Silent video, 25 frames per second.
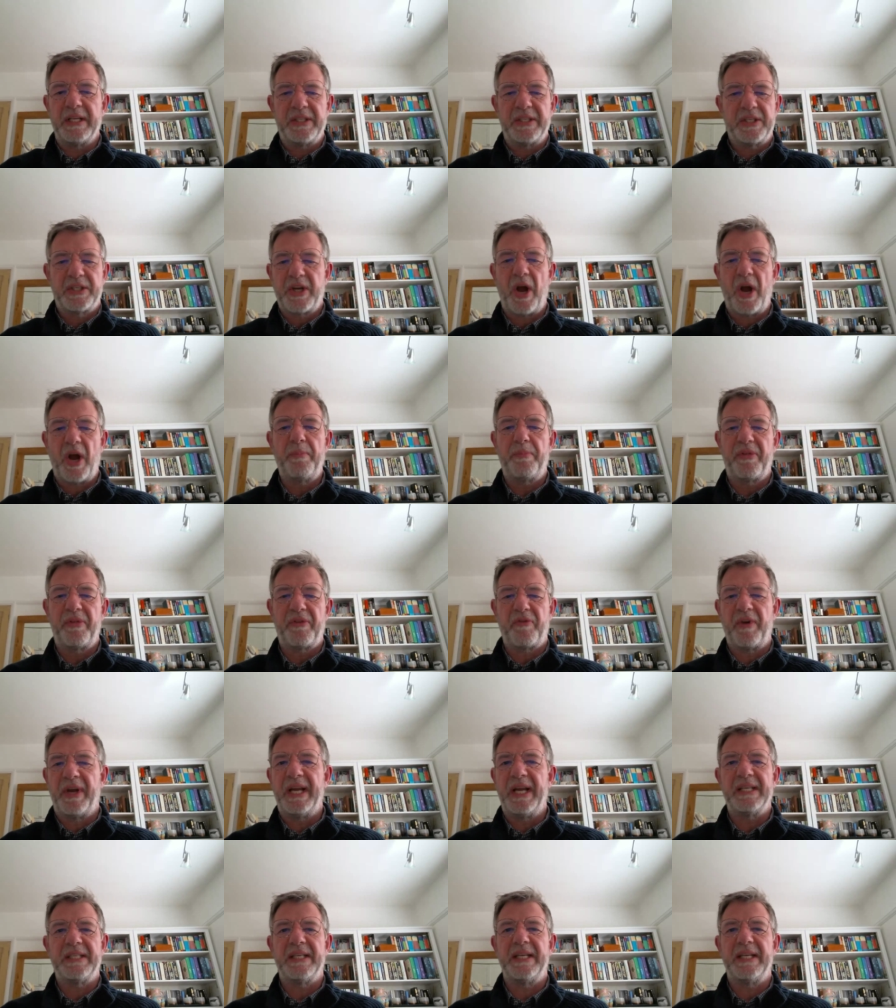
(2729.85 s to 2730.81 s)
Scope
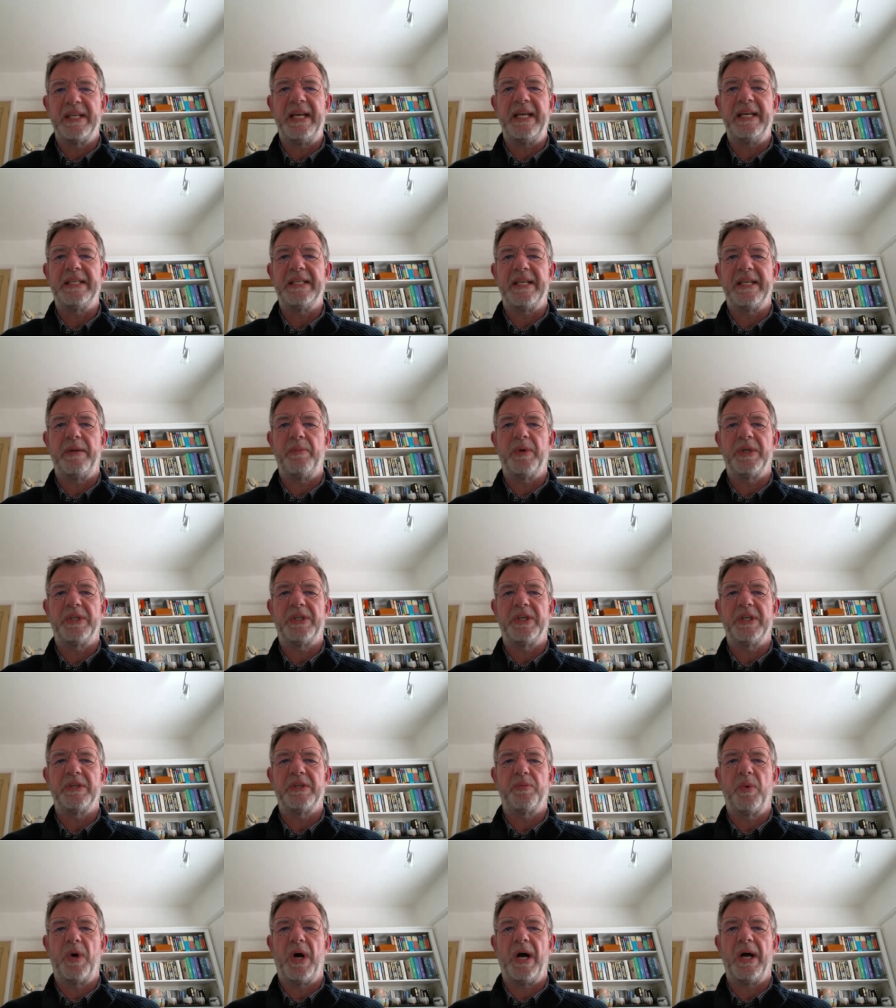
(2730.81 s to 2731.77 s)
3 isn't easy, which
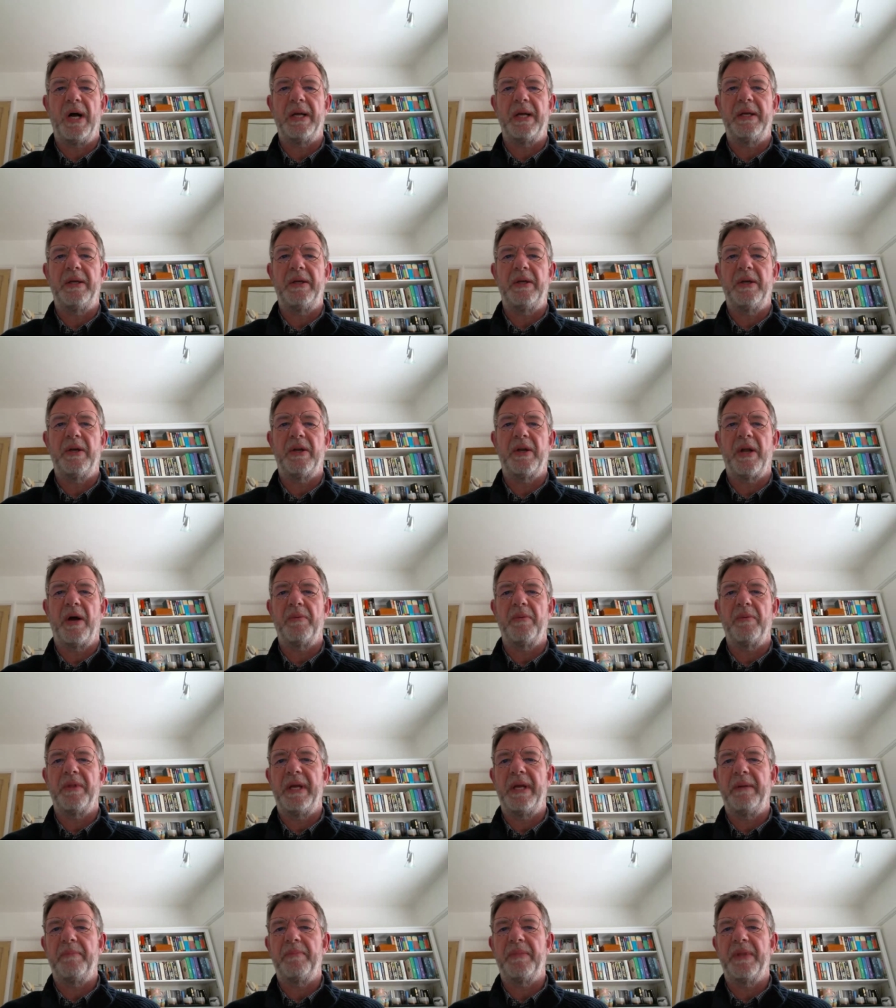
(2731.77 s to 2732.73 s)
is why
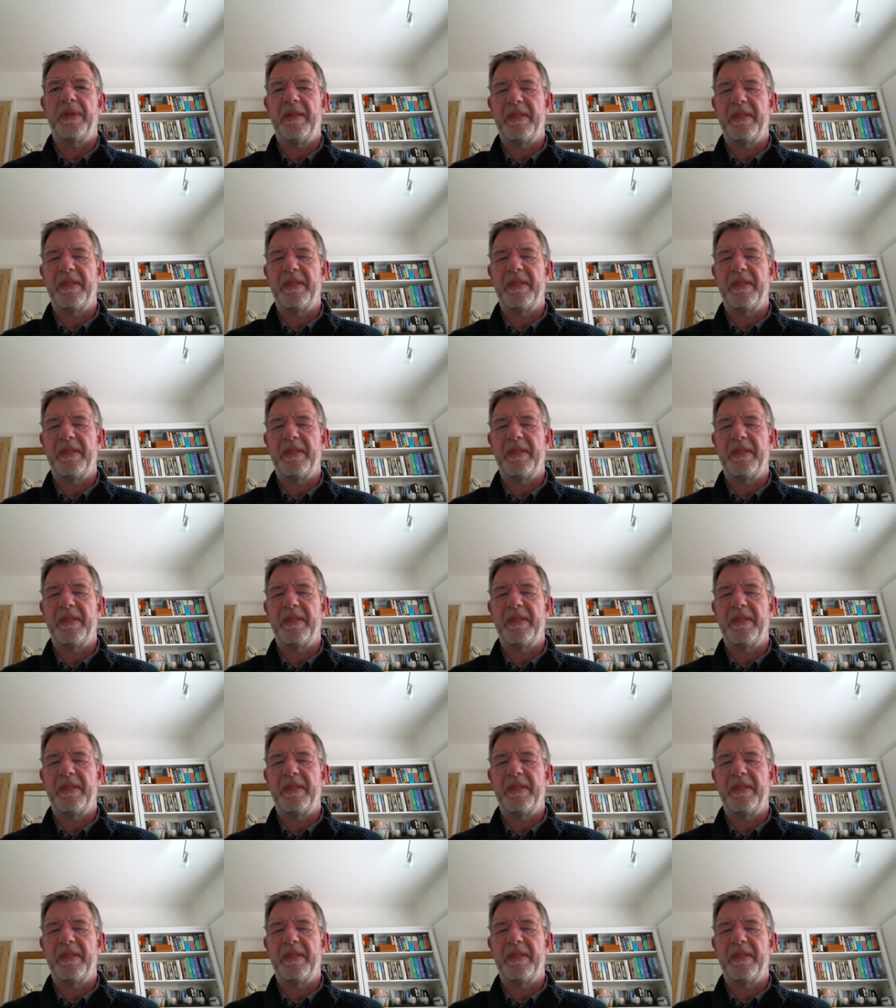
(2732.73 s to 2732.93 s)
the